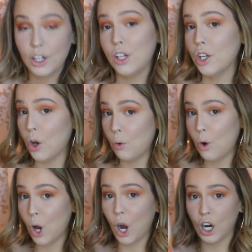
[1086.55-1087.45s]
no
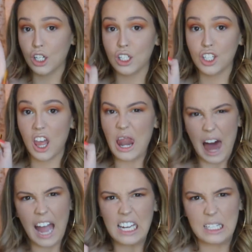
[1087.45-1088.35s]
harsh
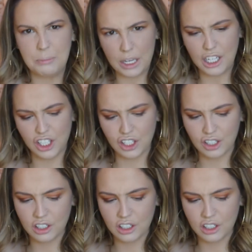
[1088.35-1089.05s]
lines, bitch.